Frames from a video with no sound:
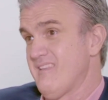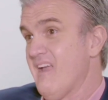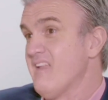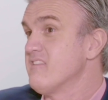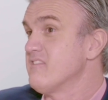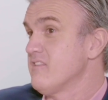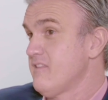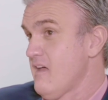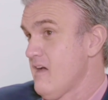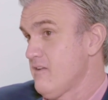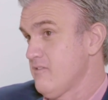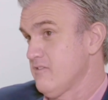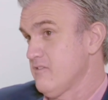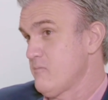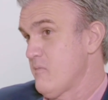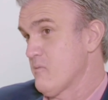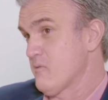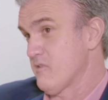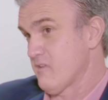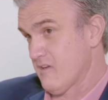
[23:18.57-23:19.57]
tens of thousands
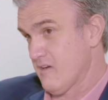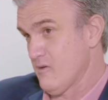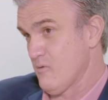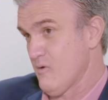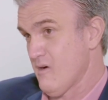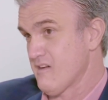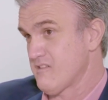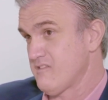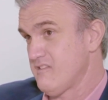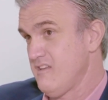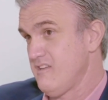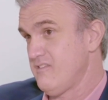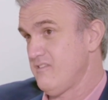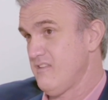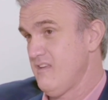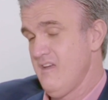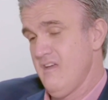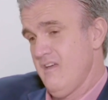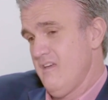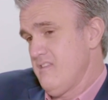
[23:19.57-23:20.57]
of people that are going to watch this.